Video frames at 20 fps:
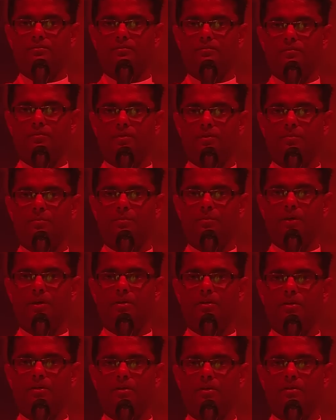the
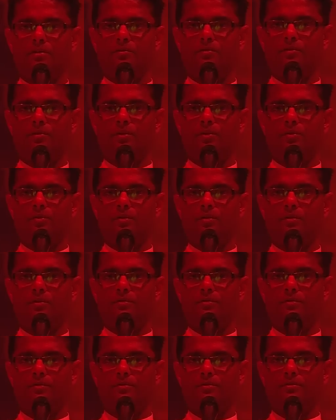perennial flow of
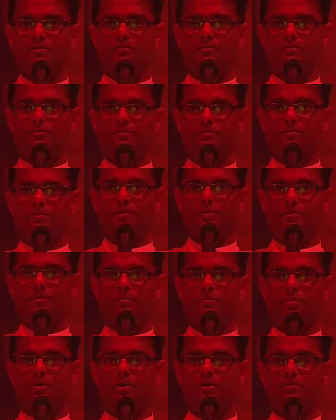this
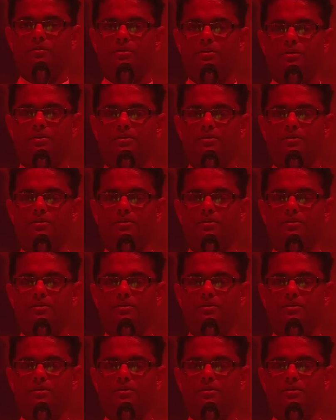power